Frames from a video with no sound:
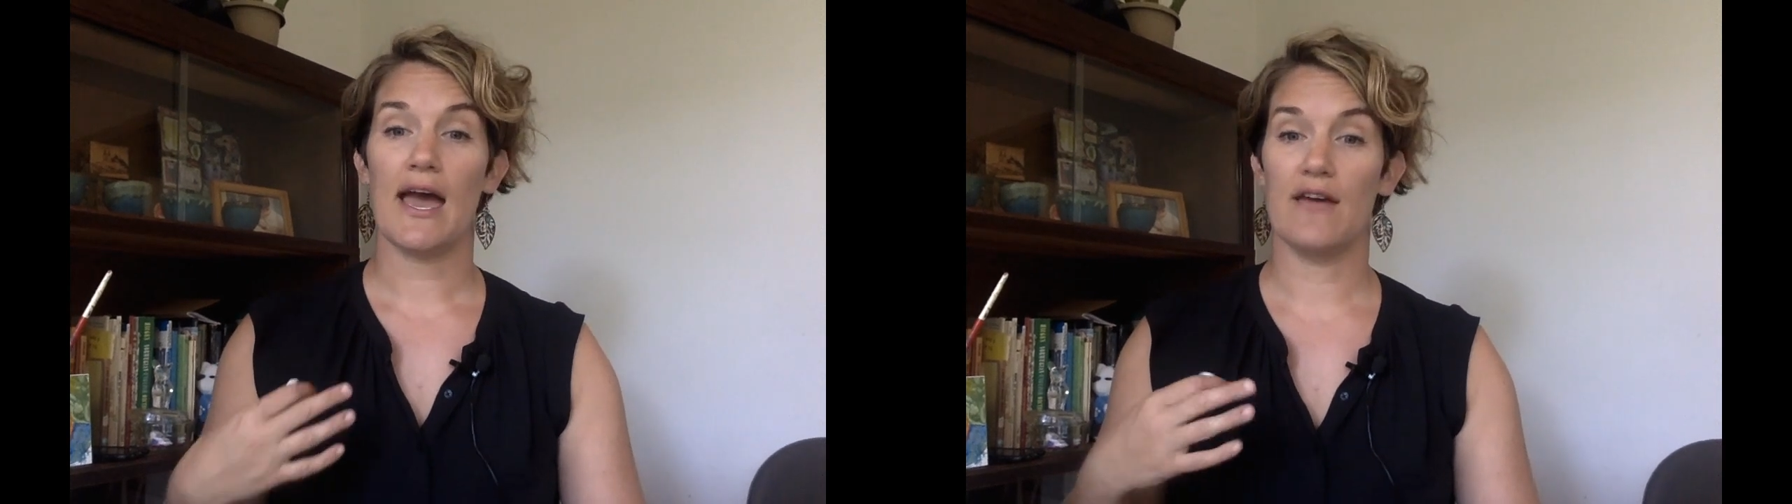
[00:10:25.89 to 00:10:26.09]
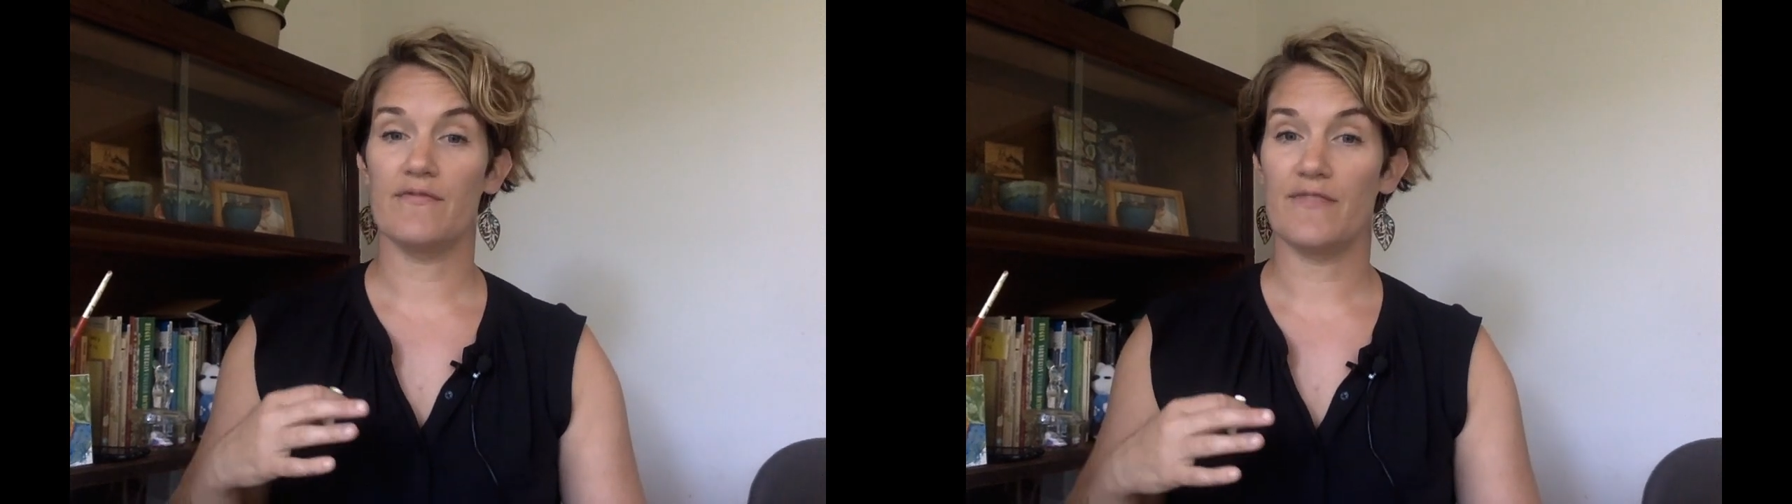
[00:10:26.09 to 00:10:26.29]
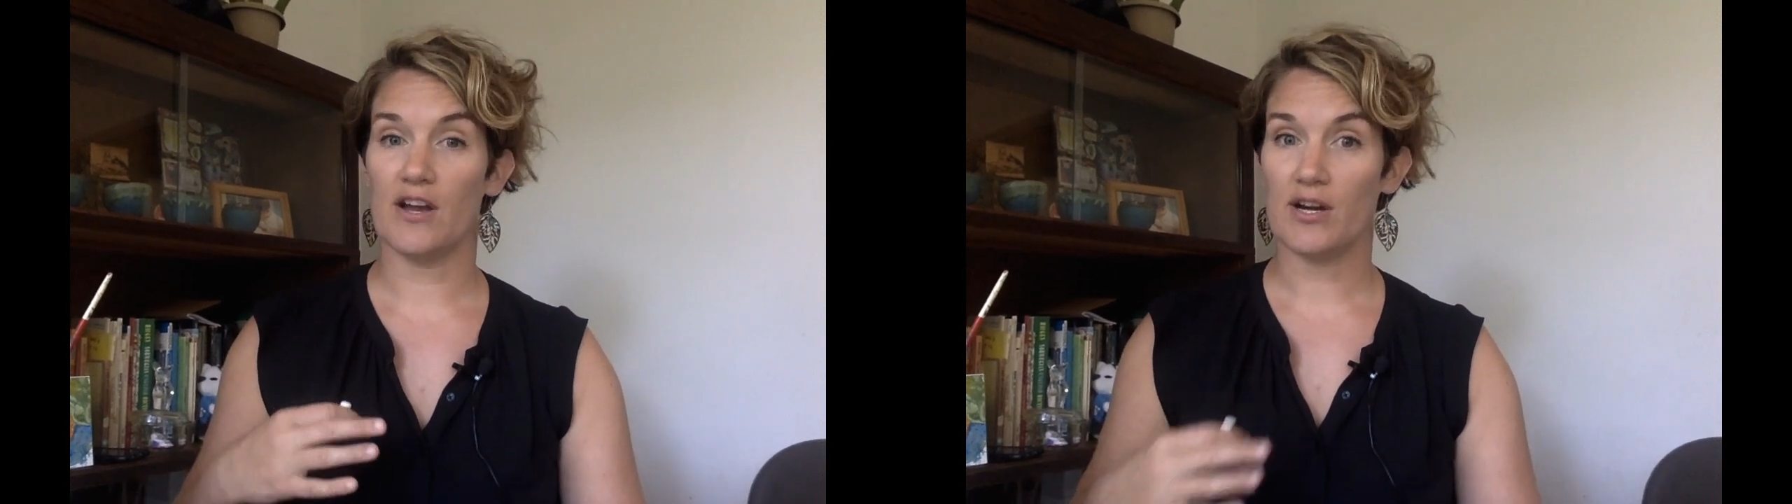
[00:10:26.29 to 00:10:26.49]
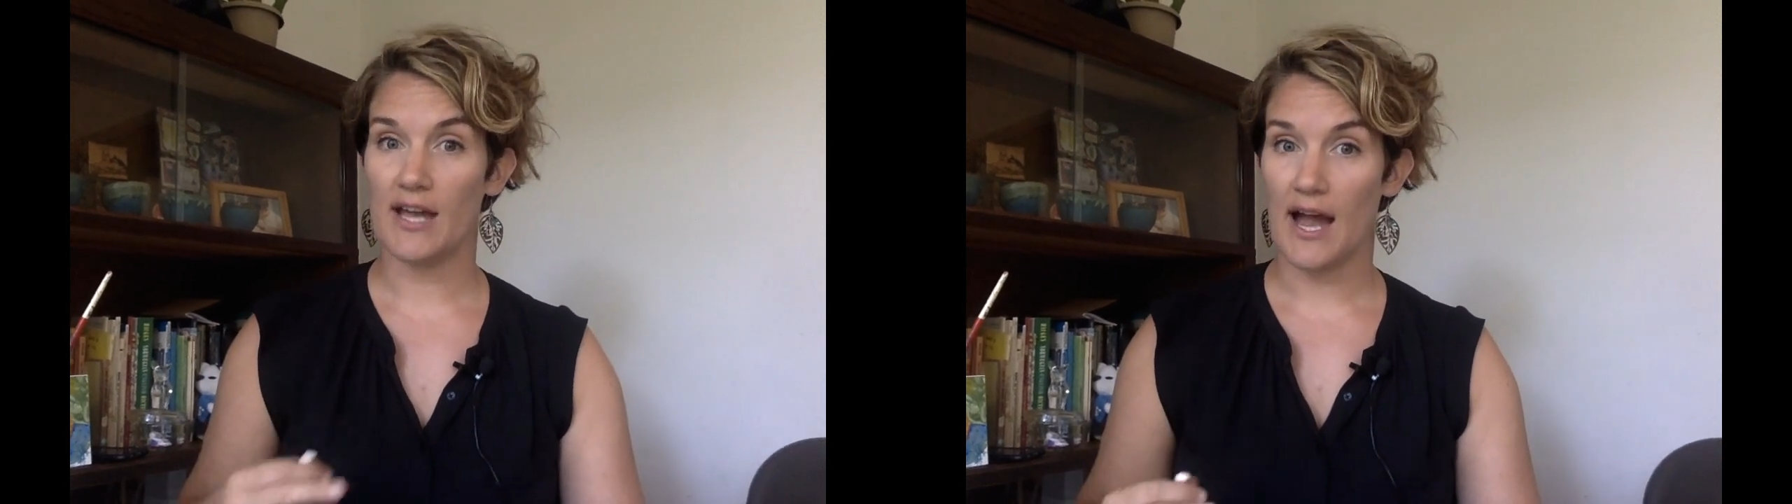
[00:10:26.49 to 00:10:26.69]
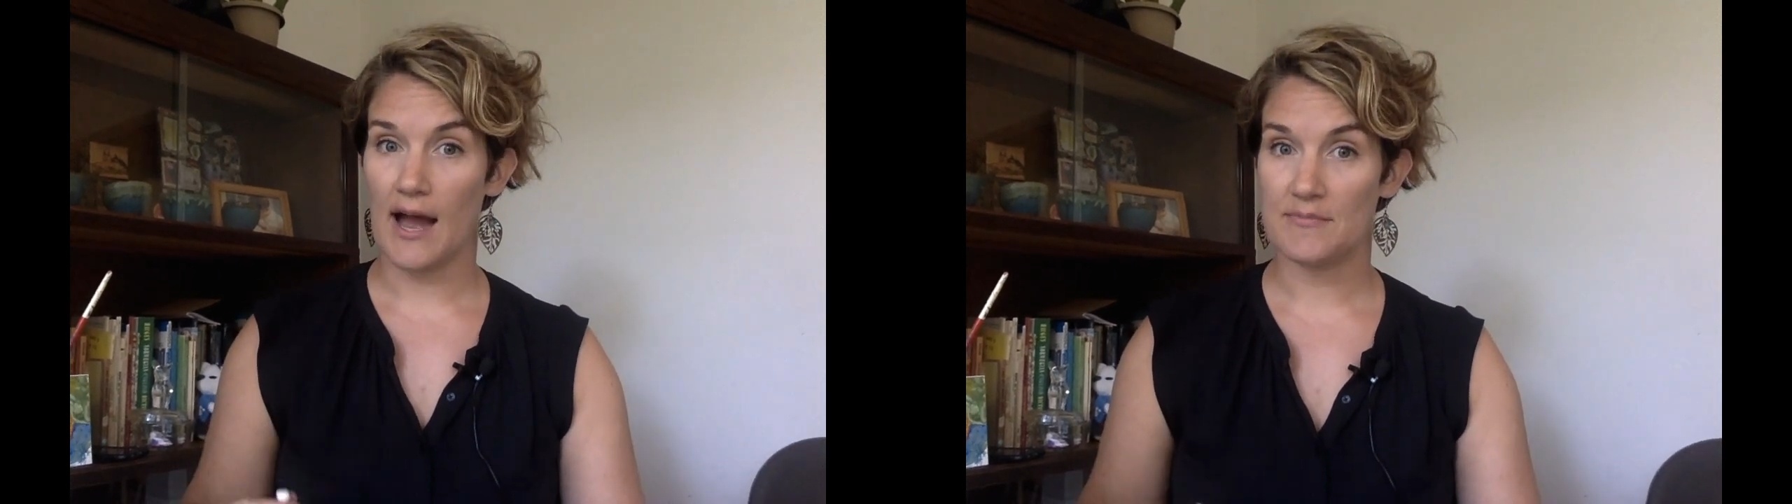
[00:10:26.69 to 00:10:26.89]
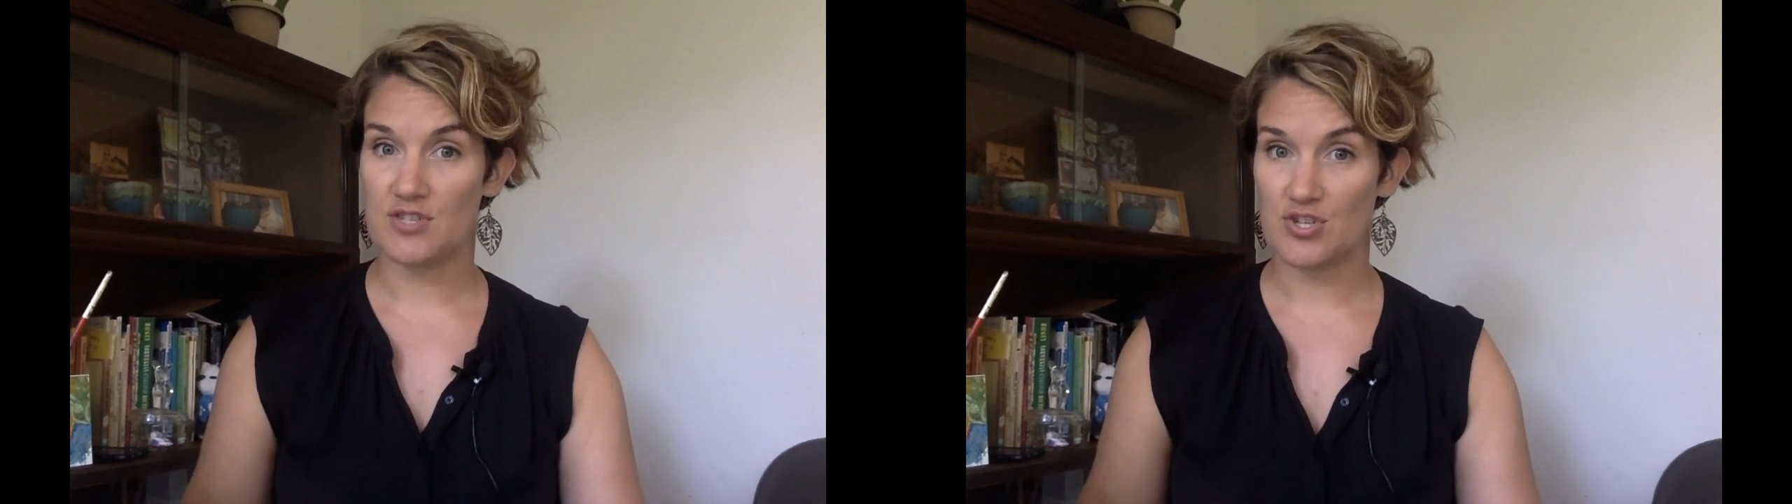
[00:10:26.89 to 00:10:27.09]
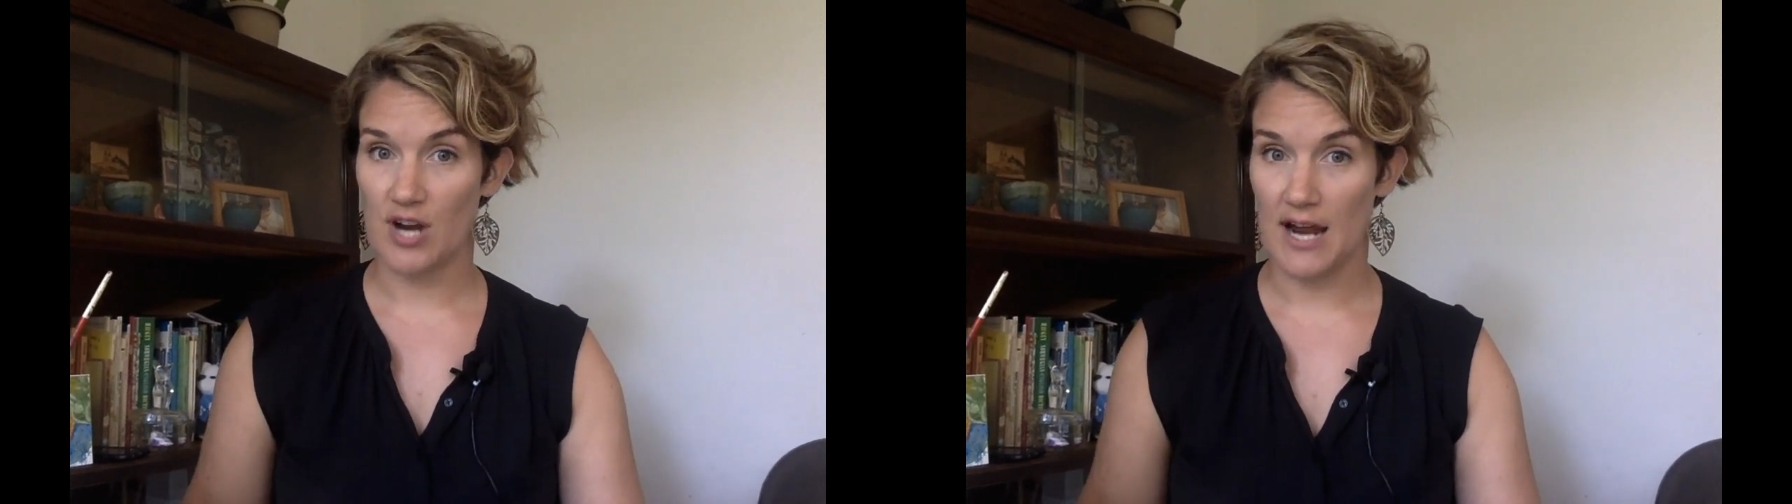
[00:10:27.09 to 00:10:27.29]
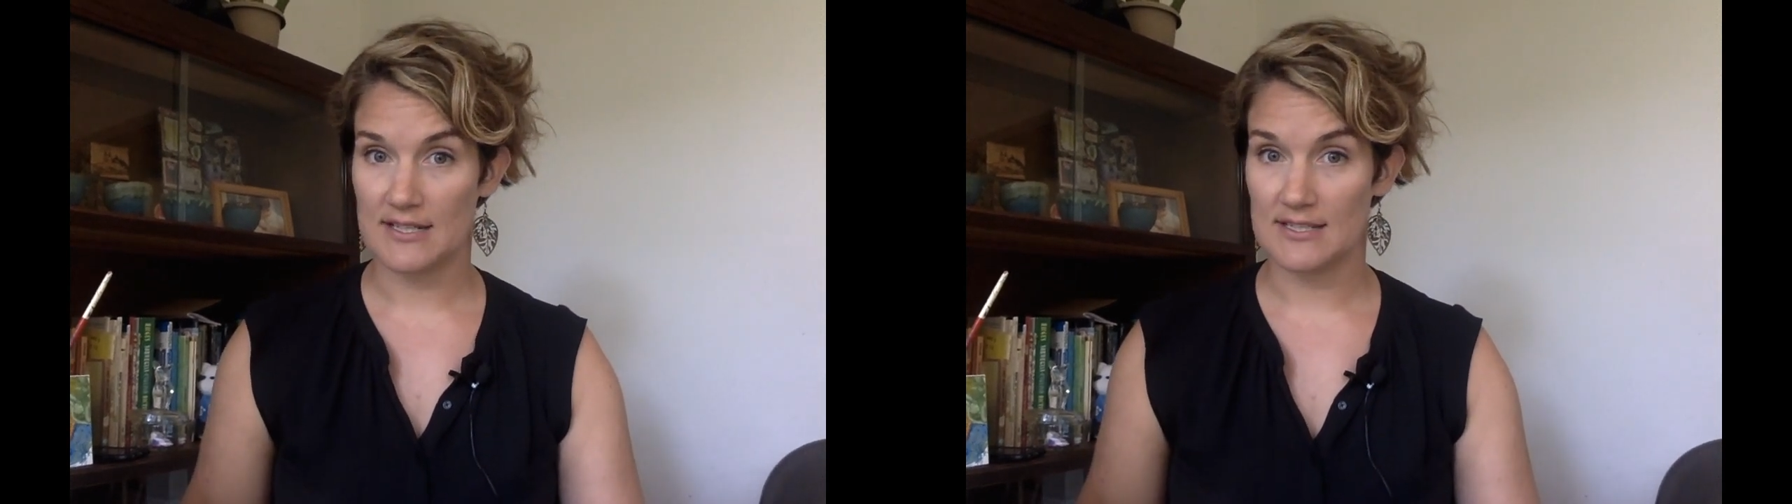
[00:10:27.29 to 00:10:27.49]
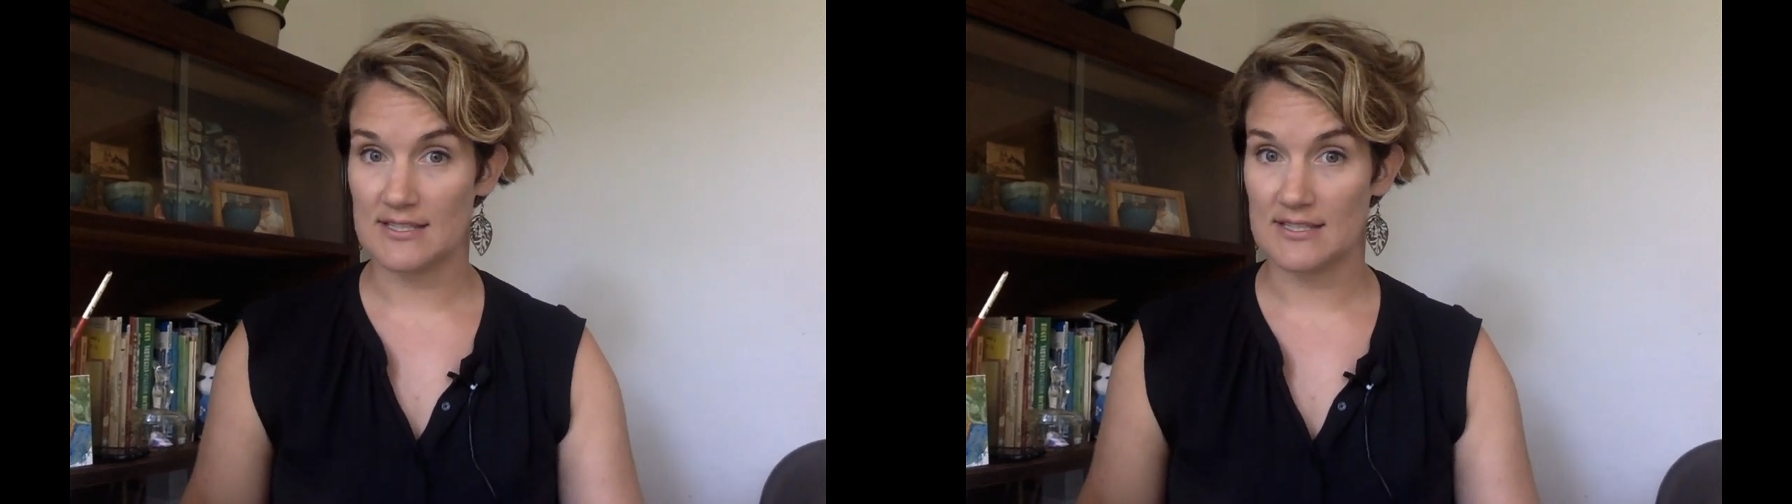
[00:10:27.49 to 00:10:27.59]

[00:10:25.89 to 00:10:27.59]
a very abstract